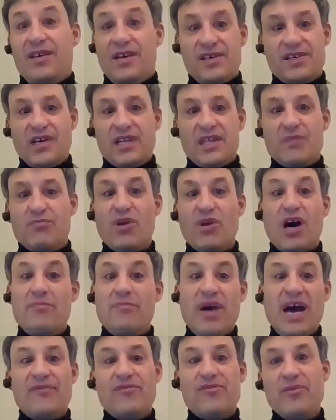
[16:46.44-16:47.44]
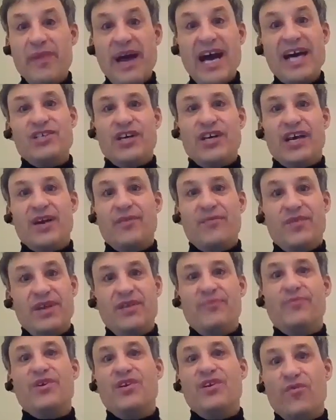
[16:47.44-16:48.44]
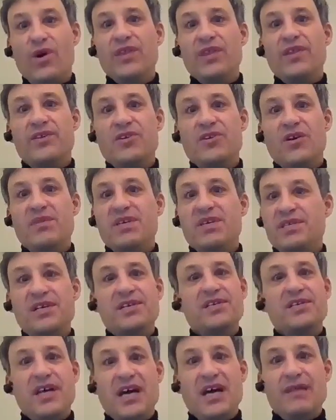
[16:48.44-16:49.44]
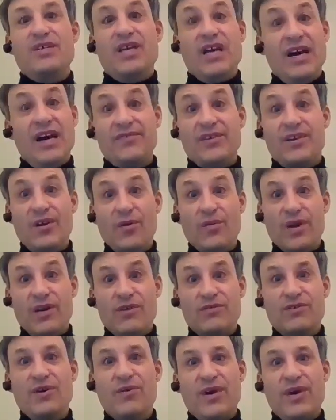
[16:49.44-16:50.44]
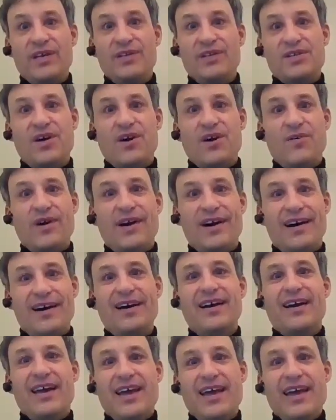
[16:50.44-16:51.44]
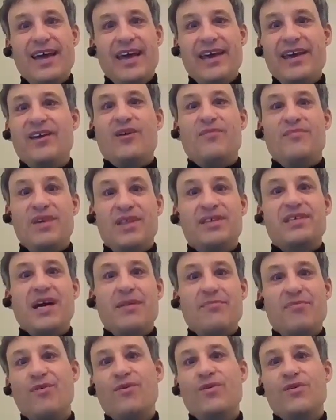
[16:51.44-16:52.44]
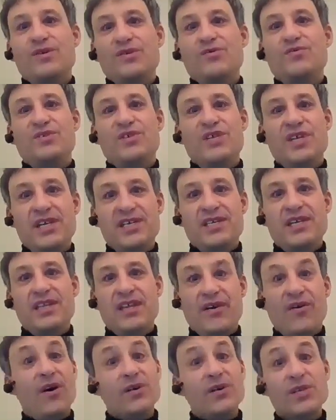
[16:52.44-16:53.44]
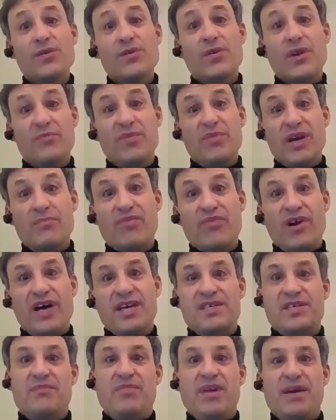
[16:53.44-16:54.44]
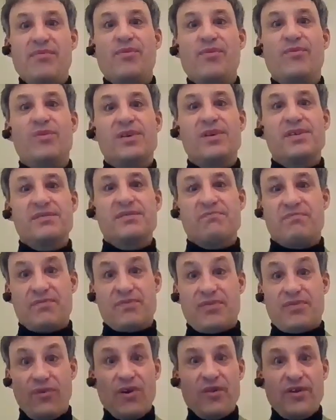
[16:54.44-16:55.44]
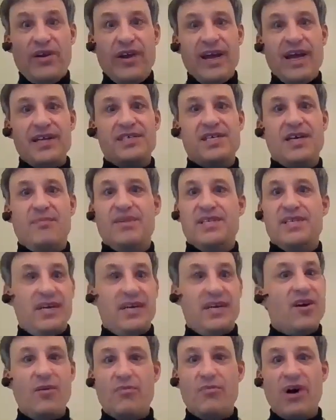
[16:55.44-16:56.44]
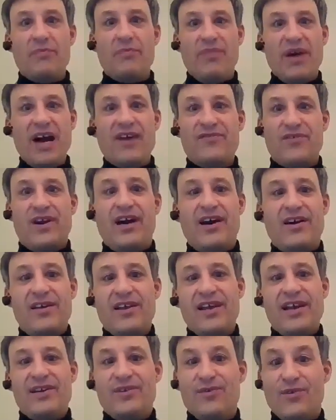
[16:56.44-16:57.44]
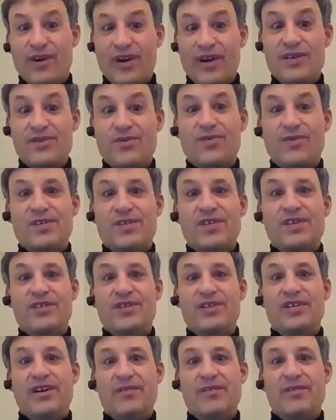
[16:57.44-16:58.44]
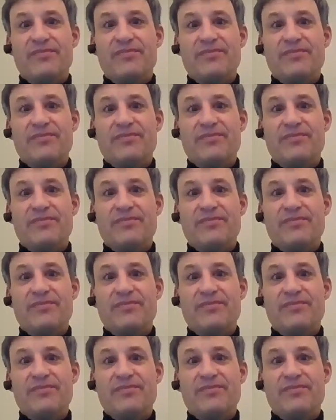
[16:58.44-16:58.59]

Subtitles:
He's got the Bob Baffert magic. And when you've won the Derby 6 times, you have to know what you're doing. So he could be the type of horse who sneaks in there also at a big price, and people will throw their hands up and say, oh, Bob Baffert, how did I ignore his horse this year?